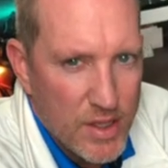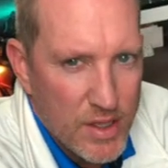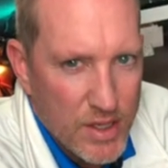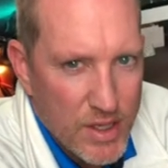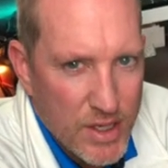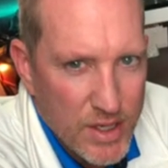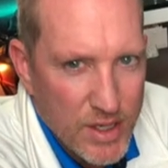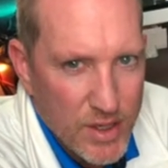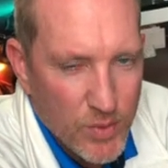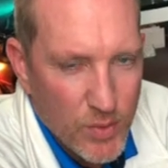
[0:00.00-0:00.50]

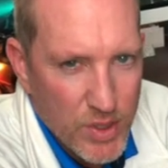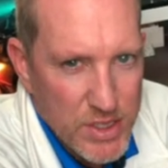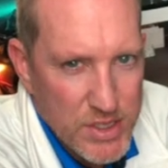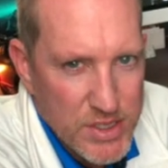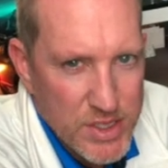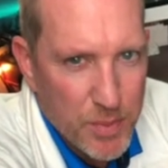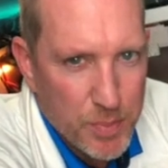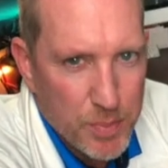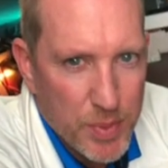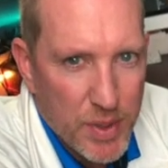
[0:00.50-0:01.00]
Hey, what
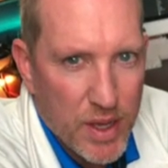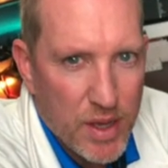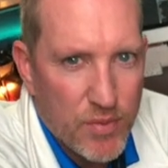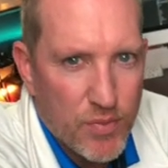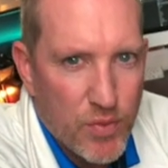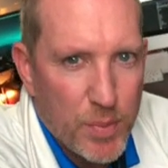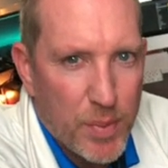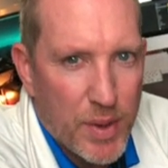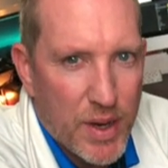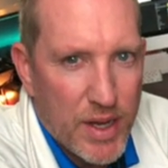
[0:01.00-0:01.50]
is up,
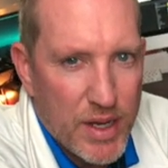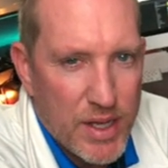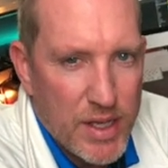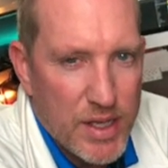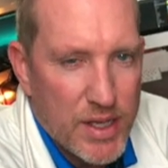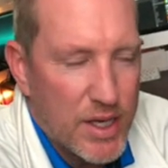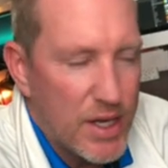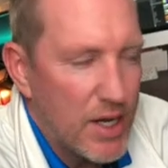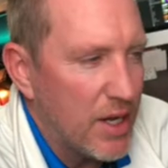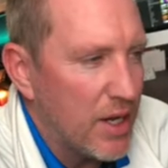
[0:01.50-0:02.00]

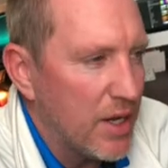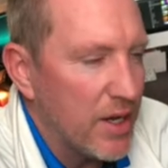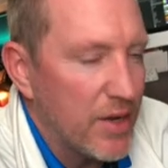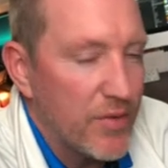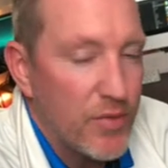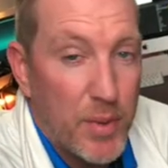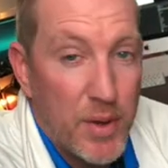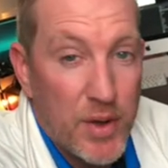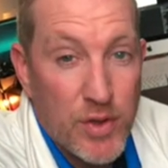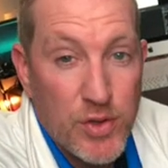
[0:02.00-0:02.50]
everybody?
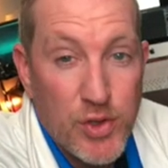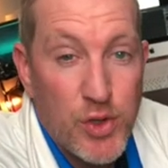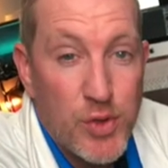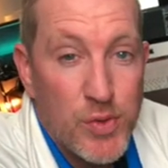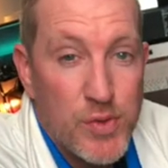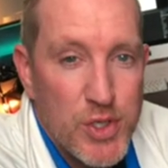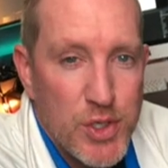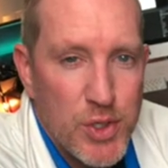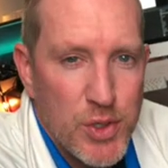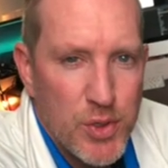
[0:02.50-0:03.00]
Everybody on
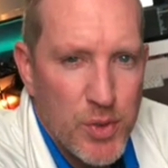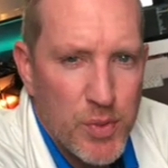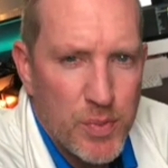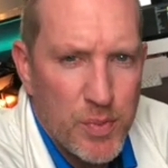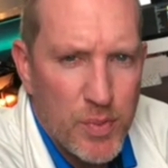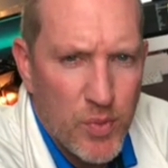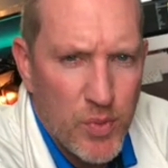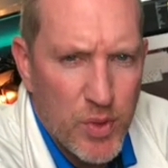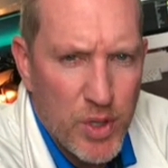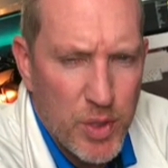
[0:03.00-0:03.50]

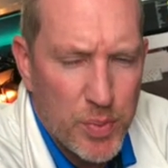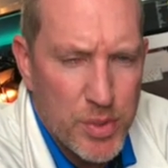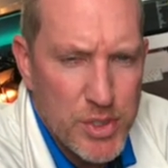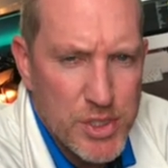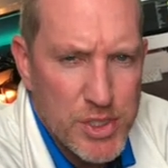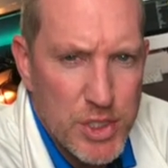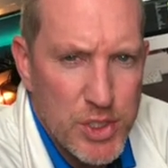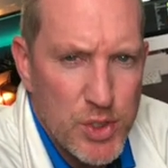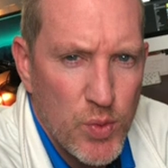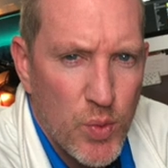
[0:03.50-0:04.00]
YouTube, really
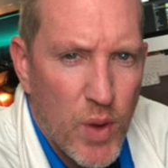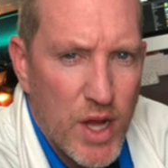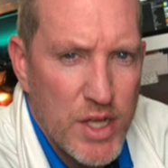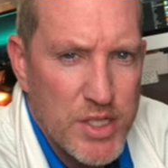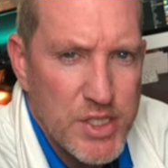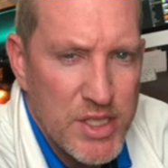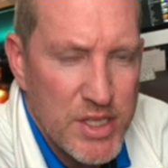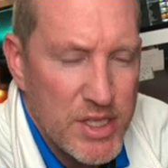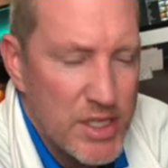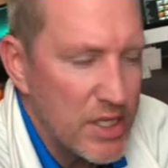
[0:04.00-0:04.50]
appreciate you
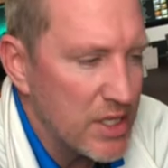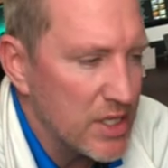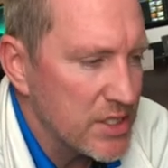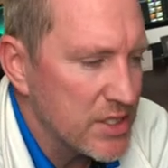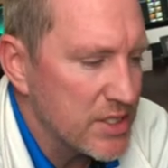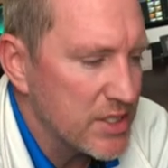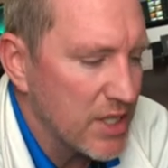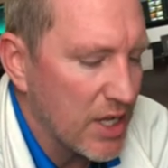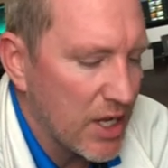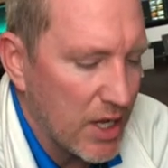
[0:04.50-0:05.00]
watching
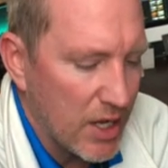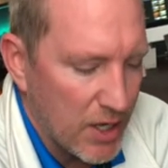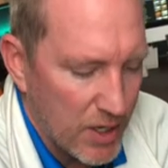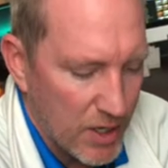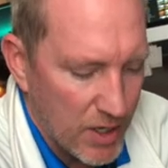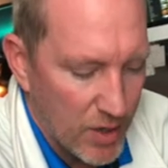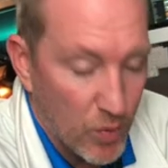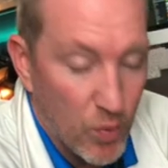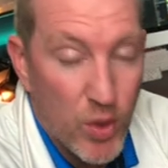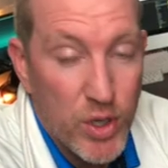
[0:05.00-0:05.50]
this.
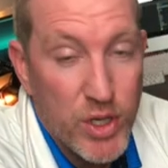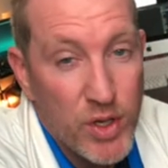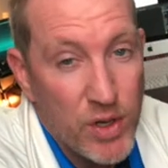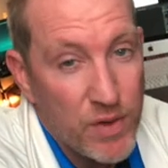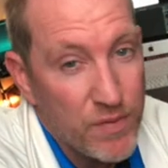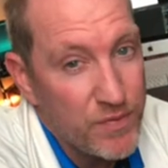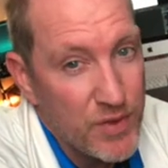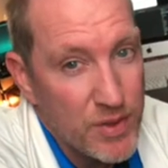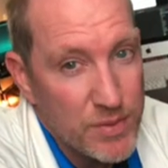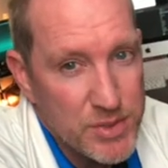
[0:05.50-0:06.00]
Working on
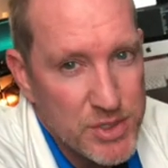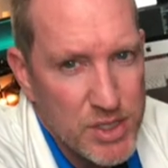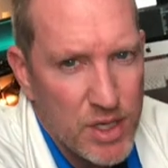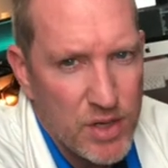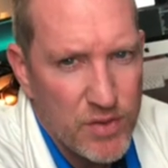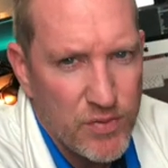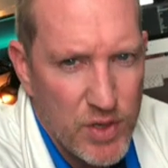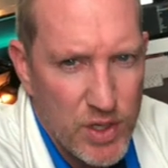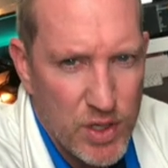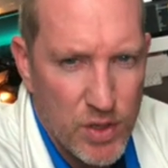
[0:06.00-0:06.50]
a film
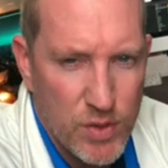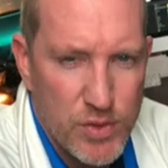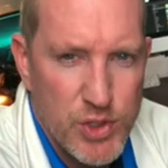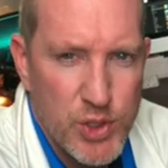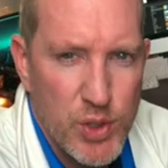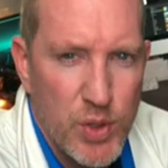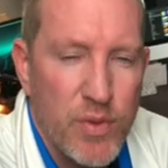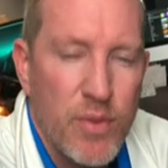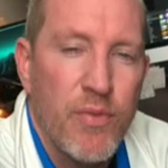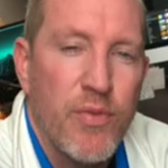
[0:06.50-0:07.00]
study video,
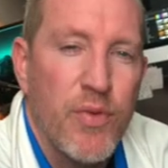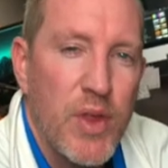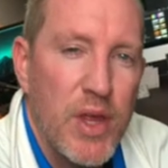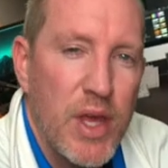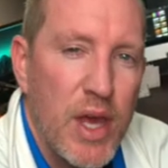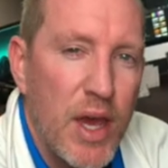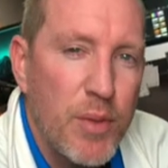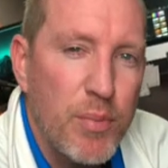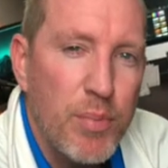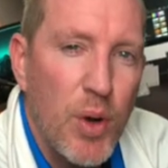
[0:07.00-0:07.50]
two of them, for
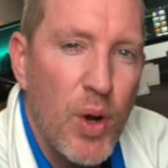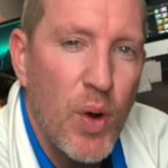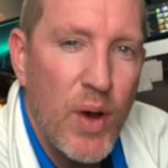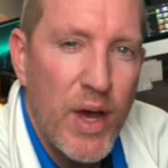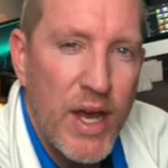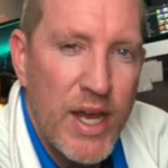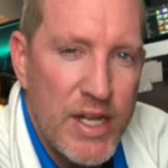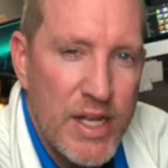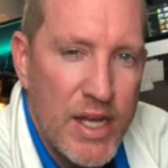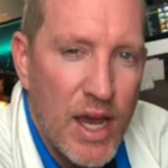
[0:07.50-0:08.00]
the Egg Bowl
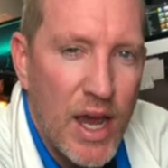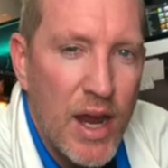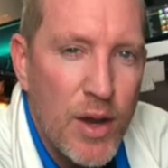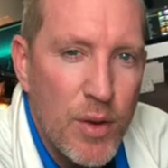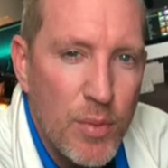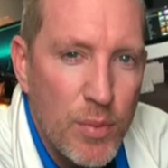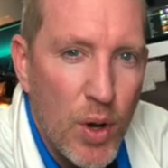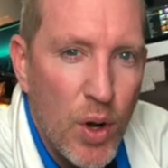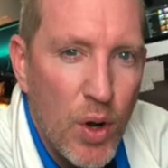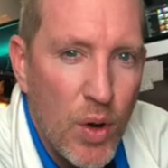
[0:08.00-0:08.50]
and the
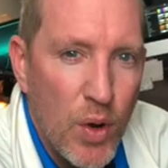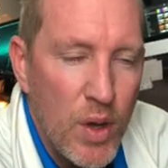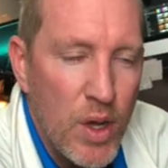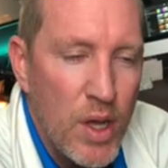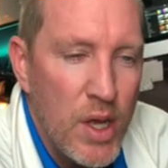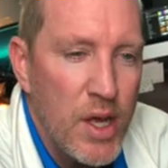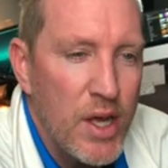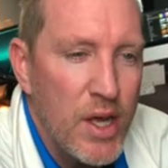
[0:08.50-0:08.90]
Iron Bowl.